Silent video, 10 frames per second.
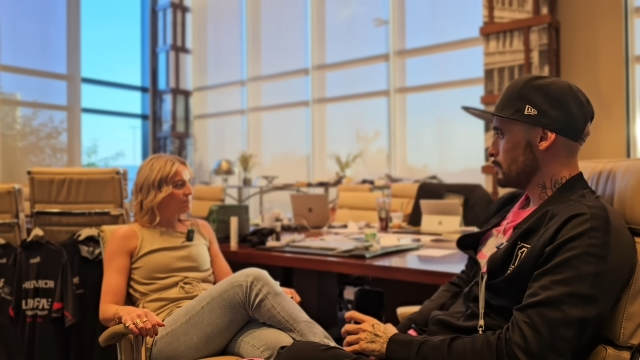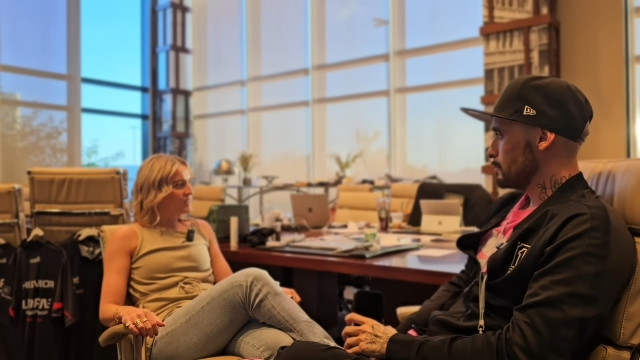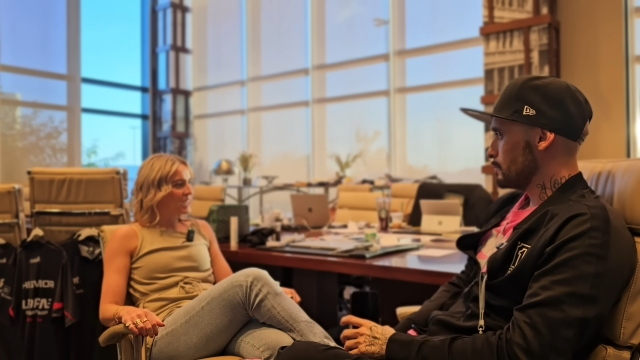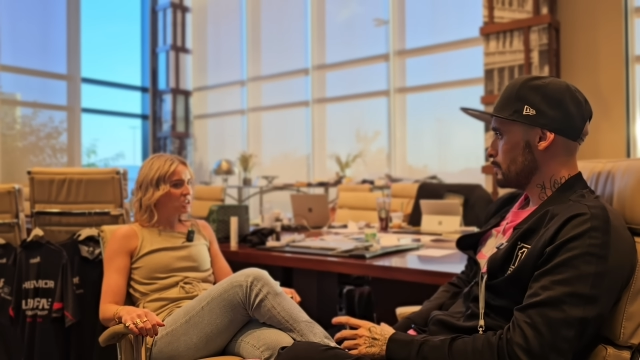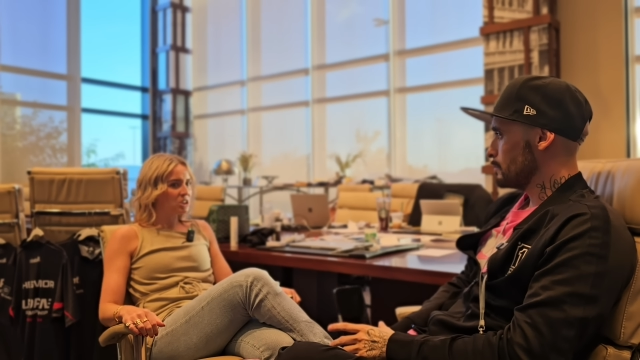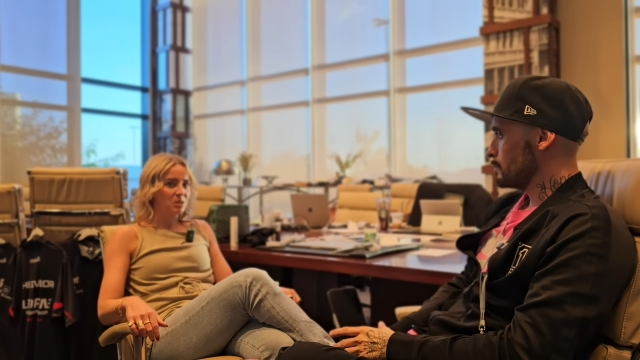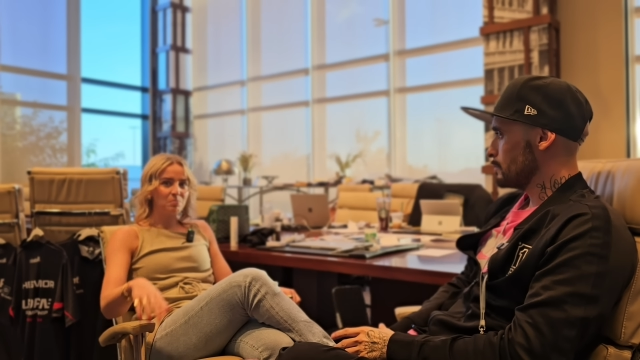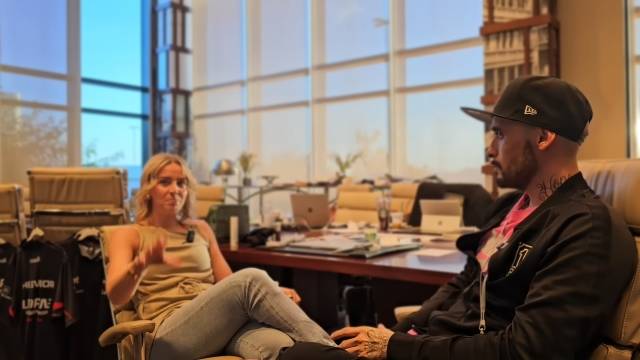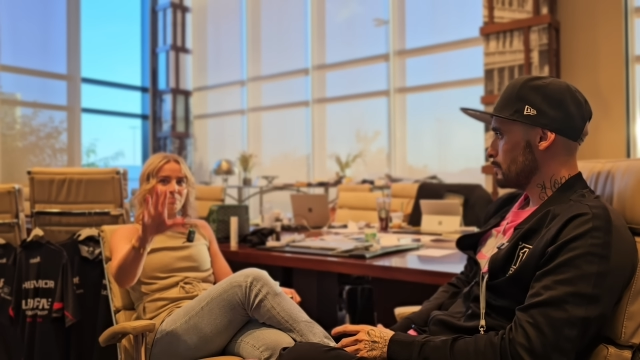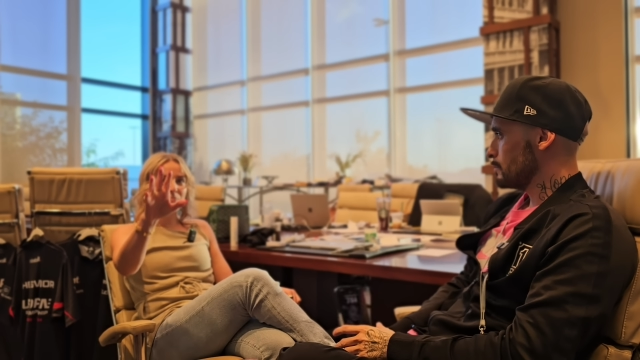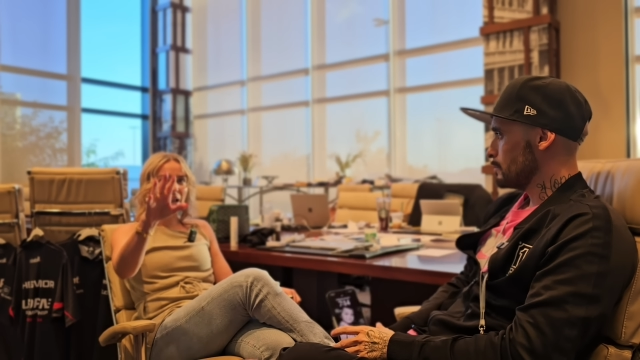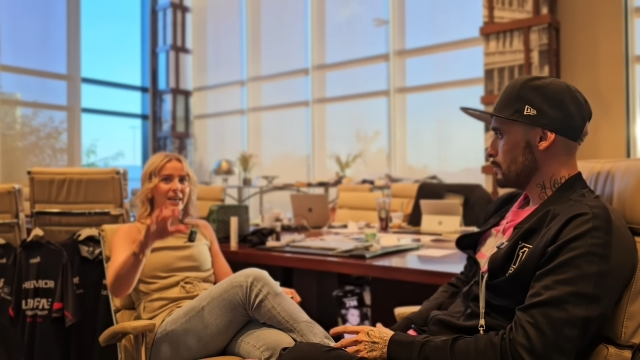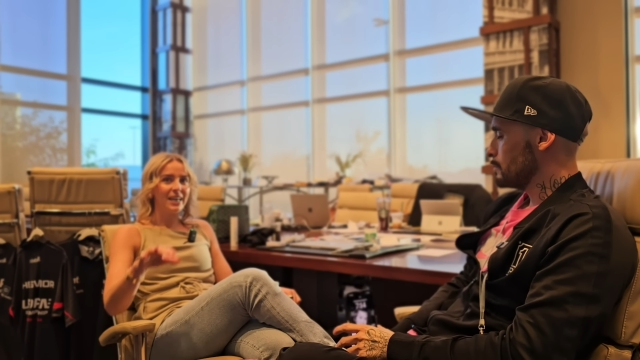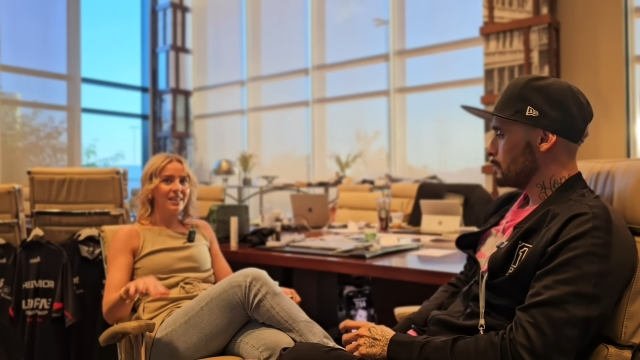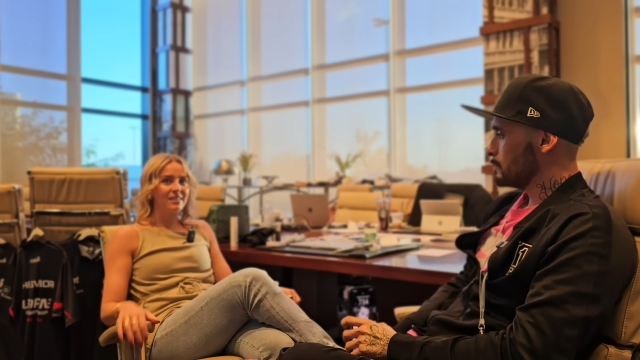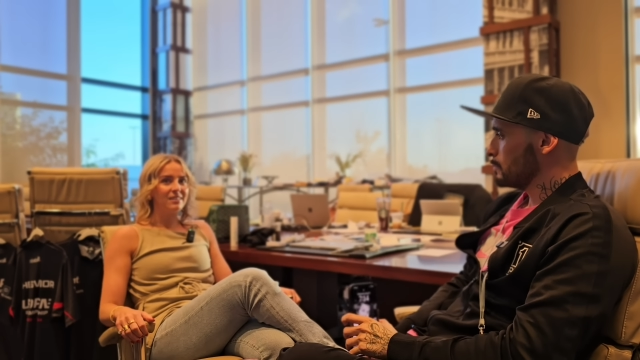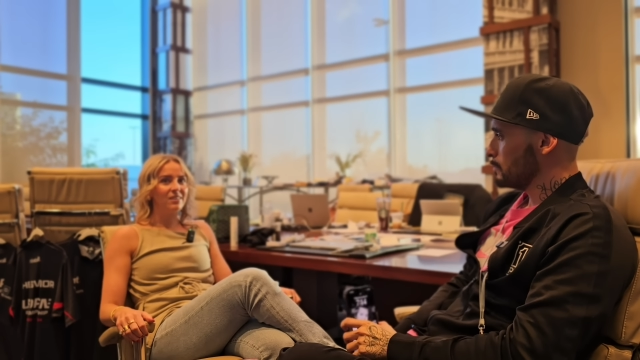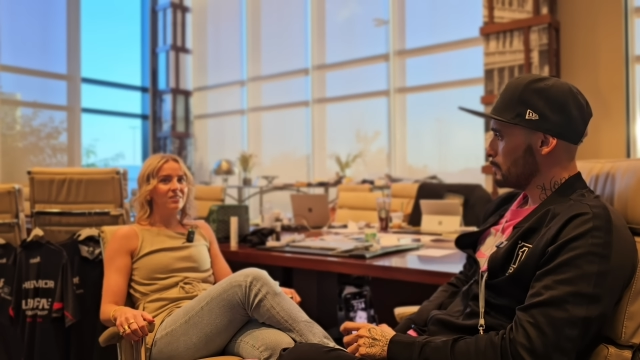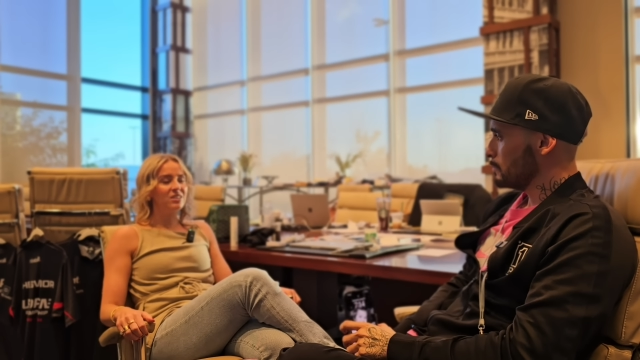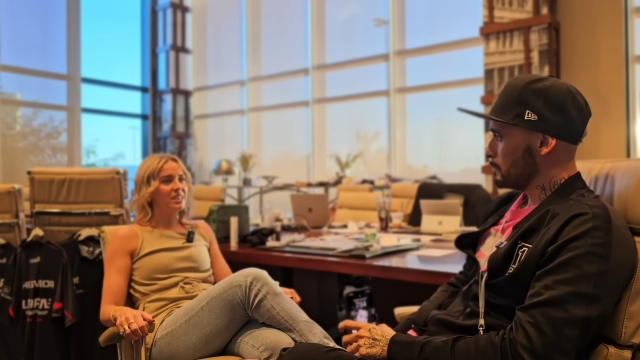Speaker 1: let's just play it
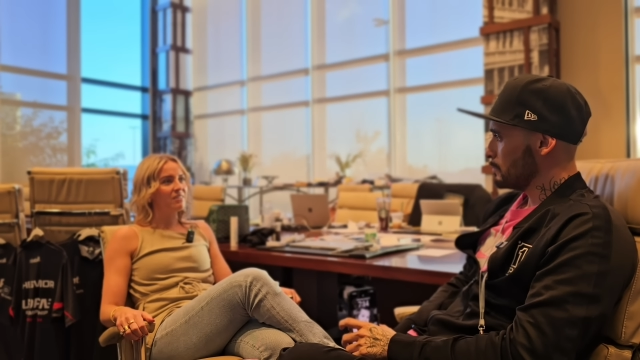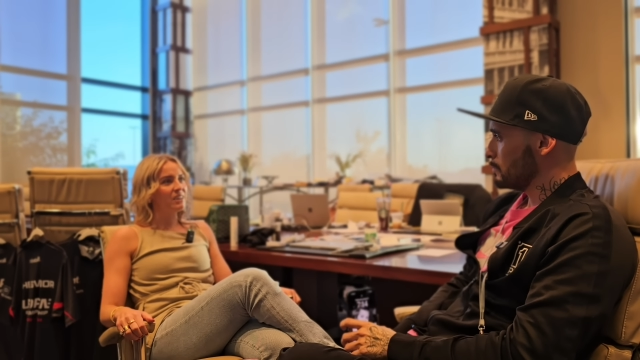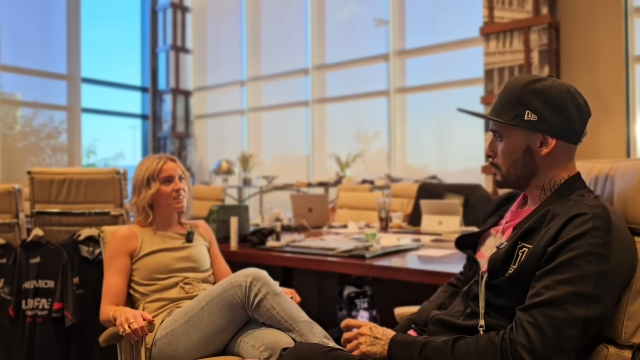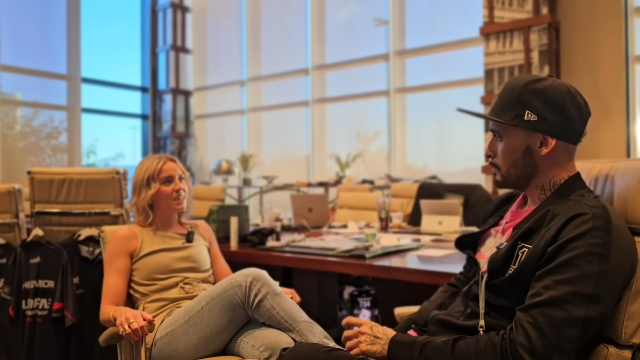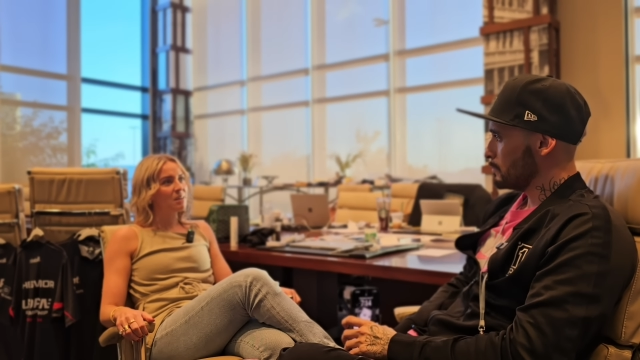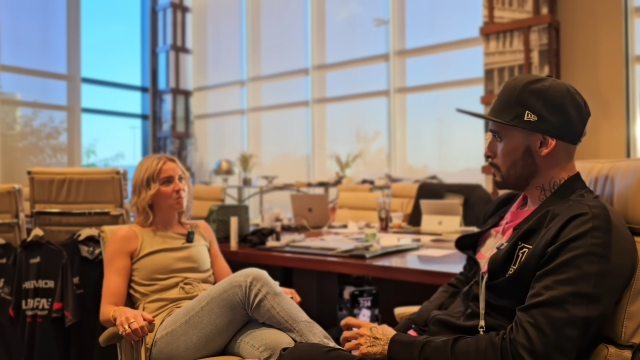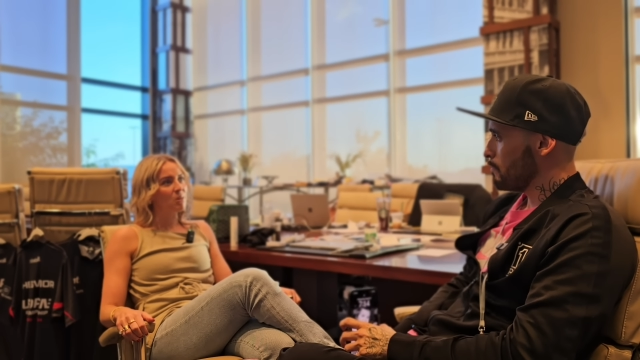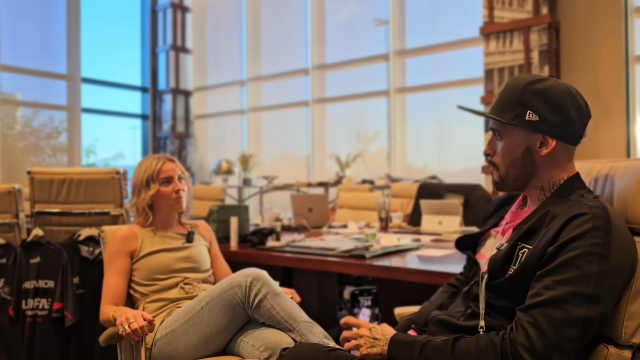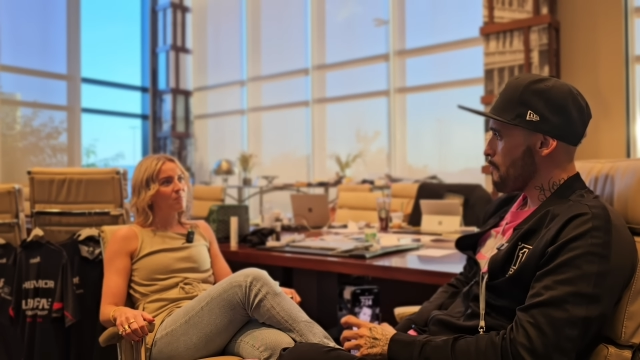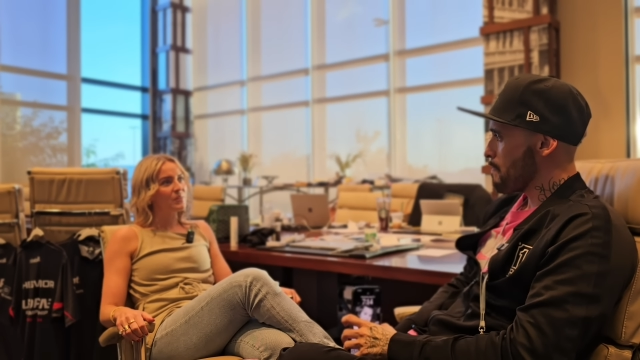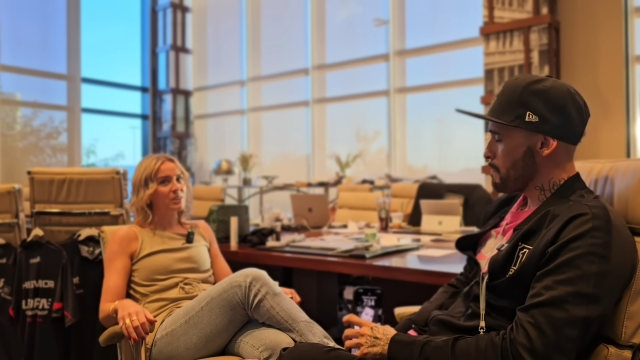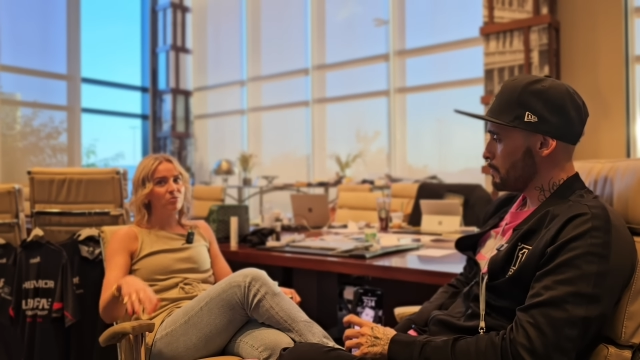on the TV table. Let's